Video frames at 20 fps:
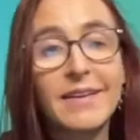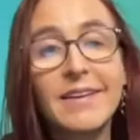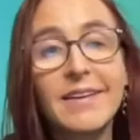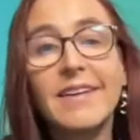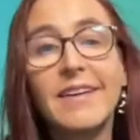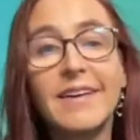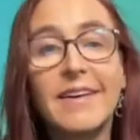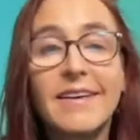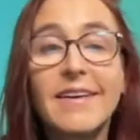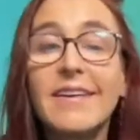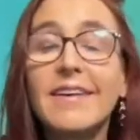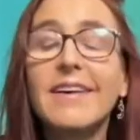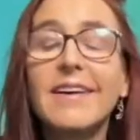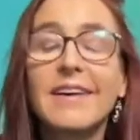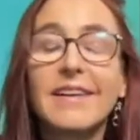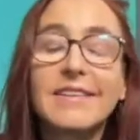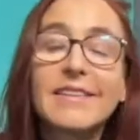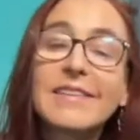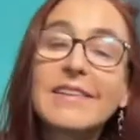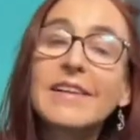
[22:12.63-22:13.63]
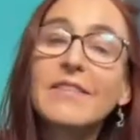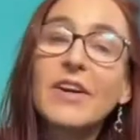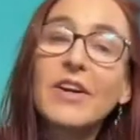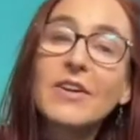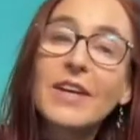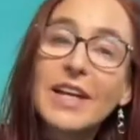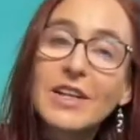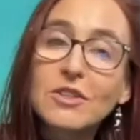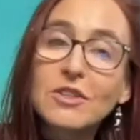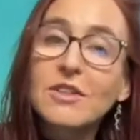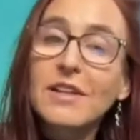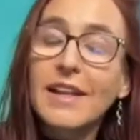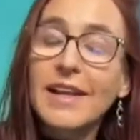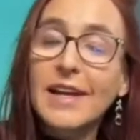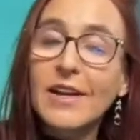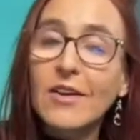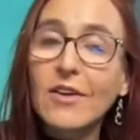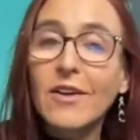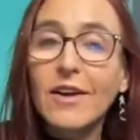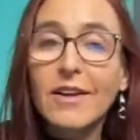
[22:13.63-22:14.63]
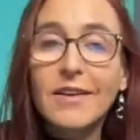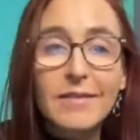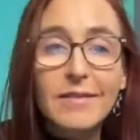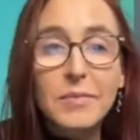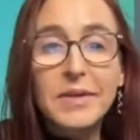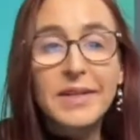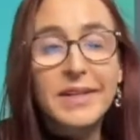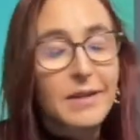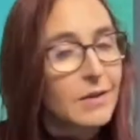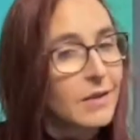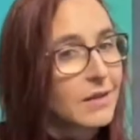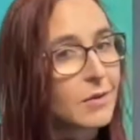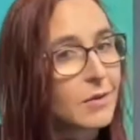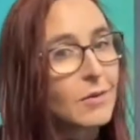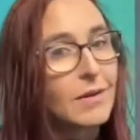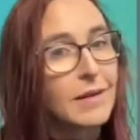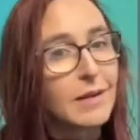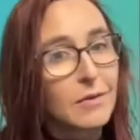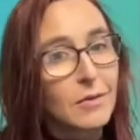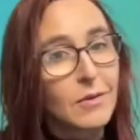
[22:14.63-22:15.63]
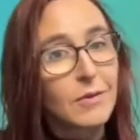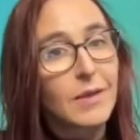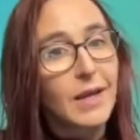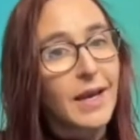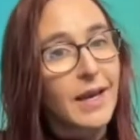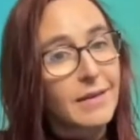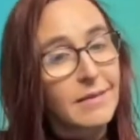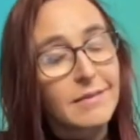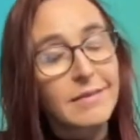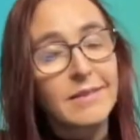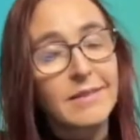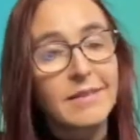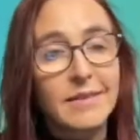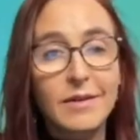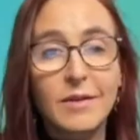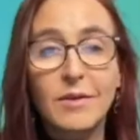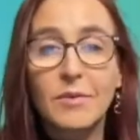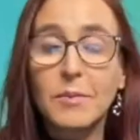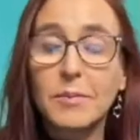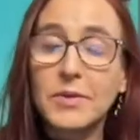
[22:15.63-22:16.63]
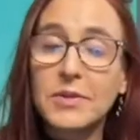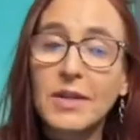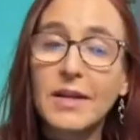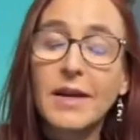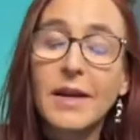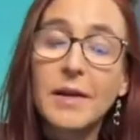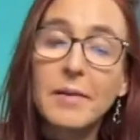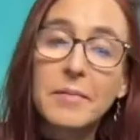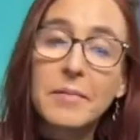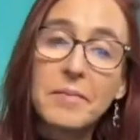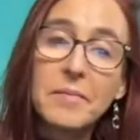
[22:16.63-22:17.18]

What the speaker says: There's a little variation later on, but you can totally do that one more time.